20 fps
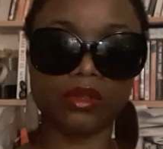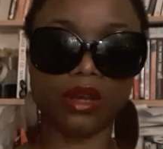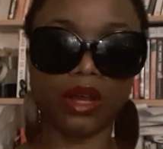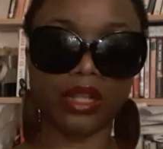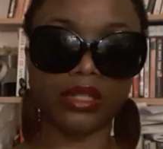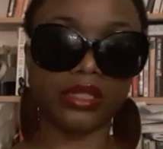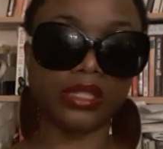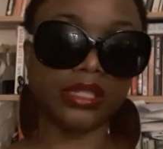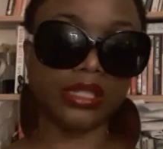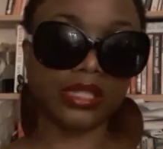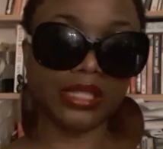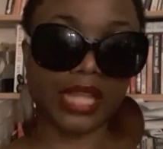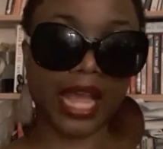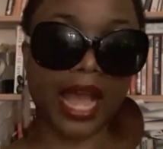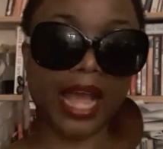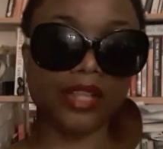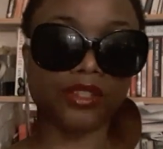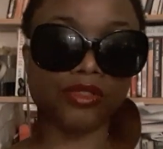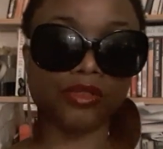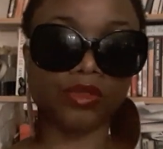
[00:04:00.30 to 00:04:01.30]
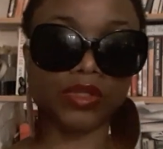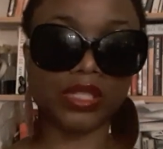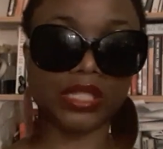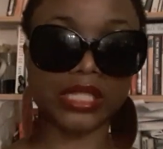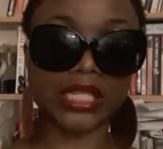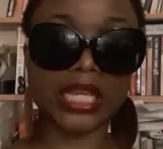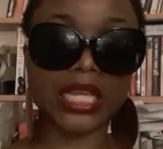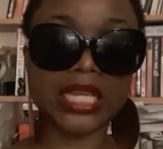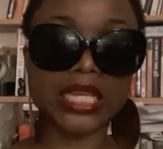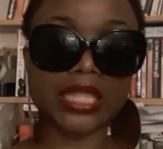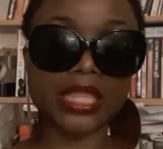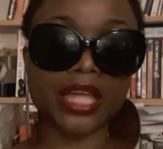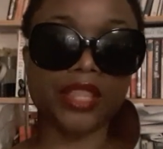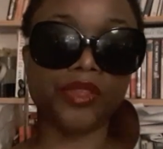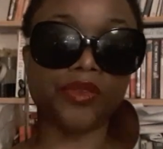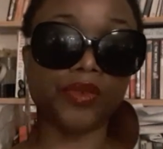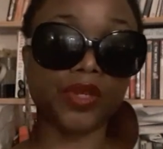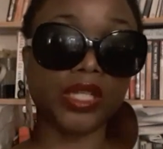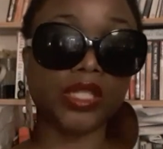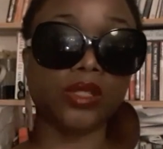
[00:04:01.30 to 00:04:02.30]
understand or see that
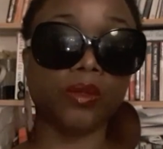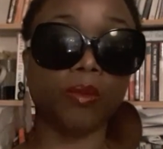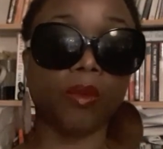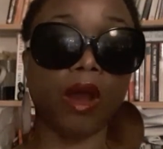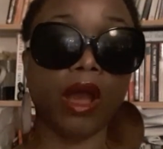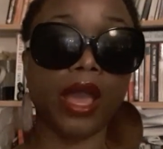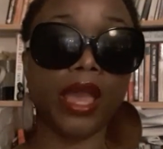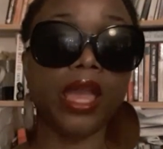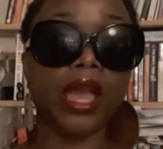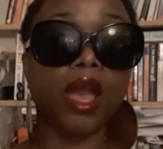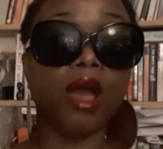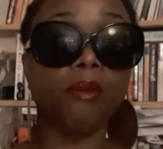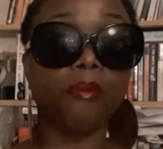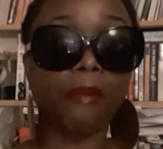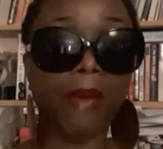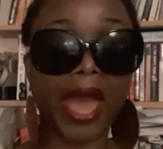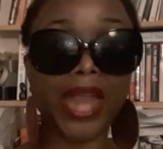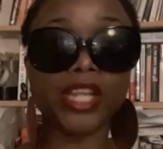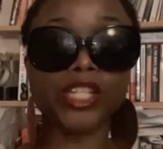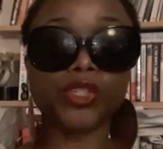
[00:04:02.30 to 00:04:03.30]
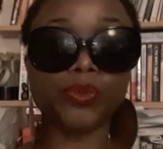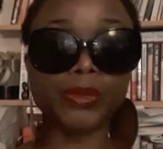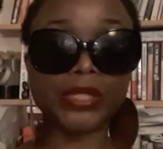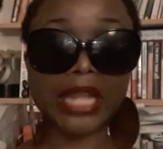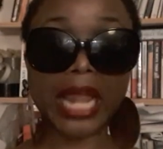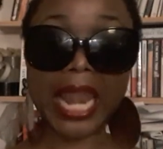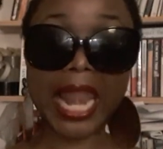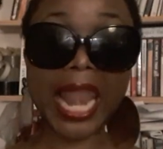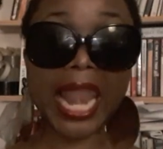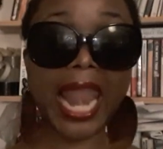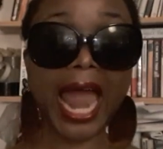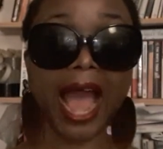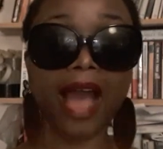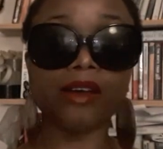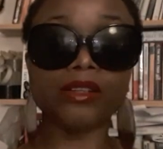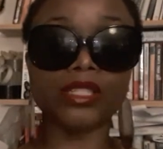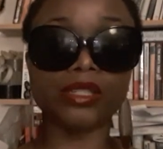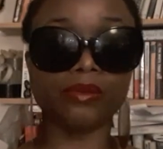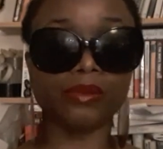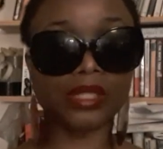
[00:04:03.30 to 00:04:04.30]
the reason why management
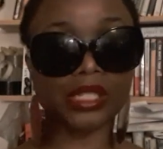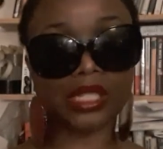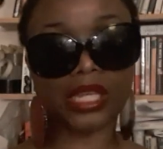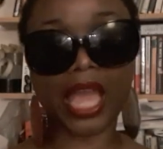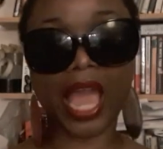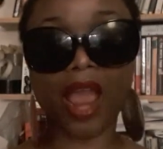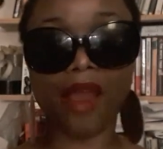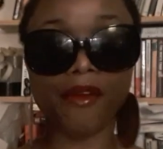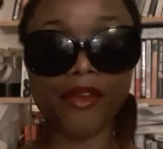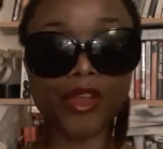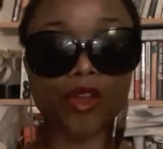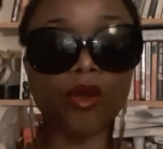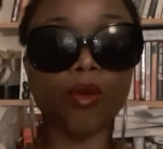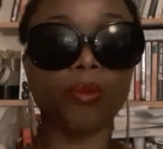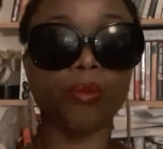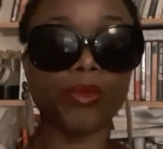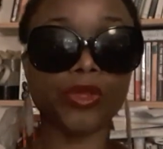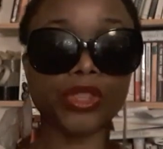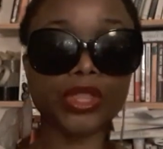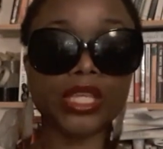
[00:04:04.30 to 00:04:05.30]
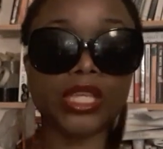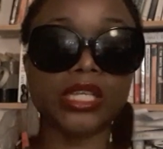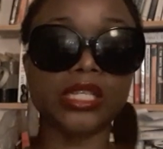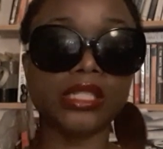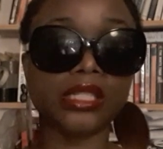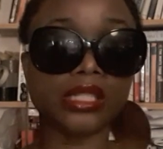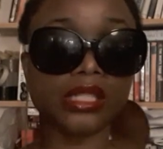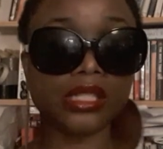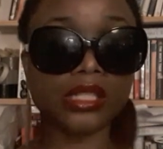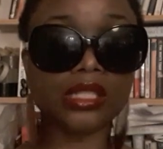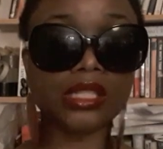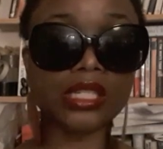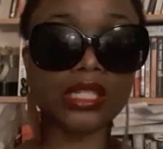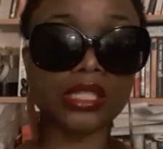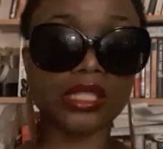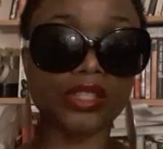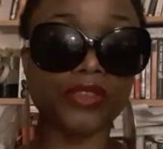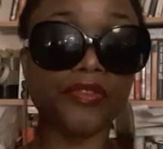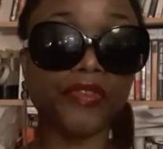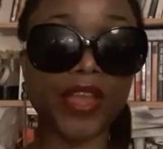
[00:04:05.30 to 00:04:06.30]
allowed him to carry on with these
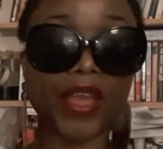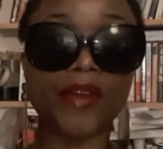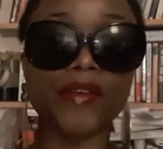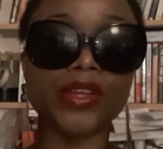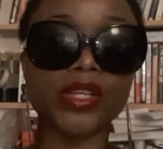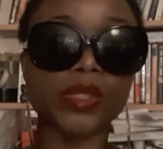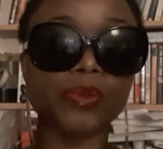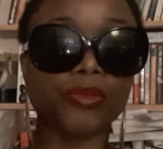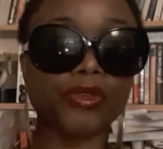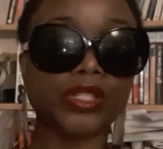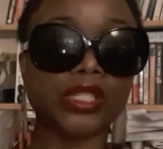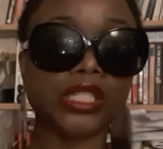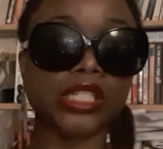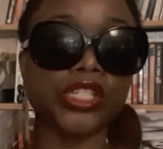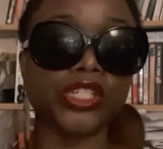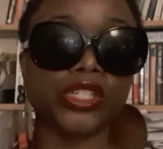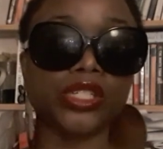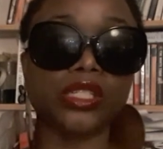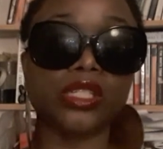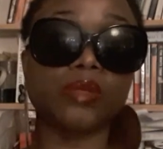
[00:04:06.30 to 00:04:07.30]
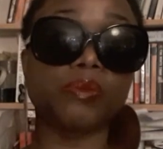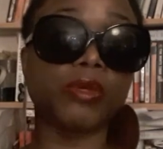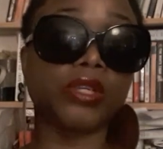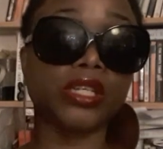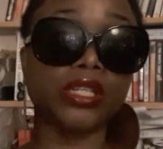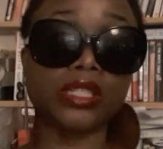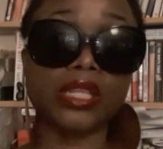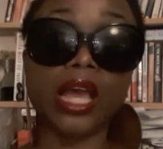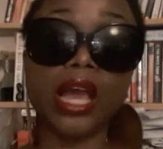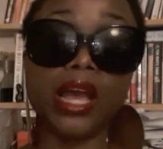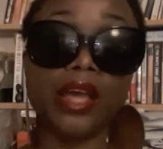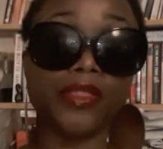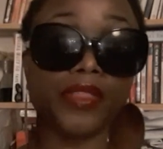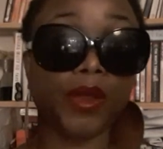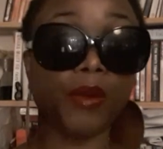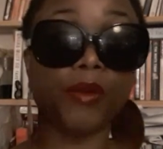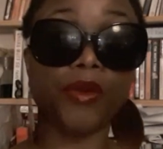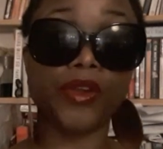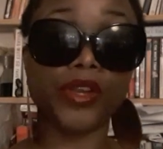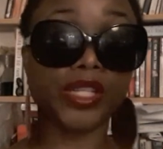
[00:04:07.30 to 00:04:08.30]
nefarious procedures is because
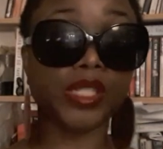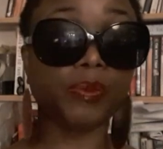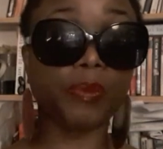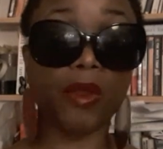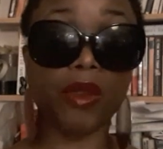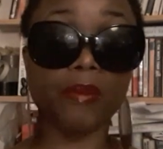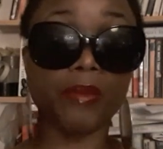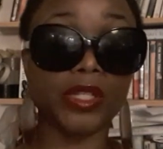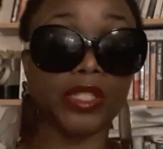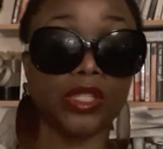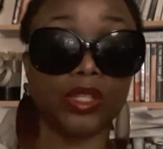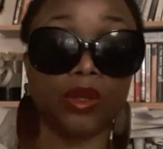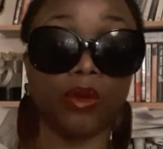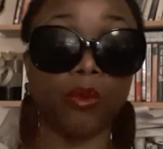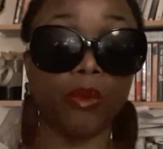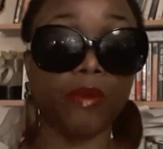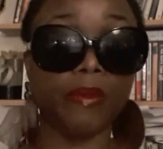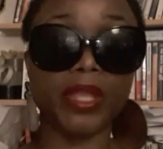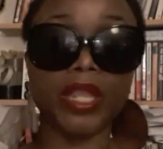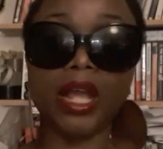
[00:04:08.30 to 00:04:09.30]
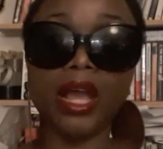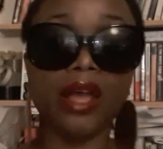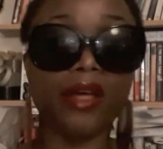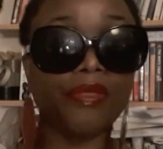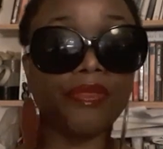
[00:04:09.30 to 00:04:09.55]
they were experimenting on women.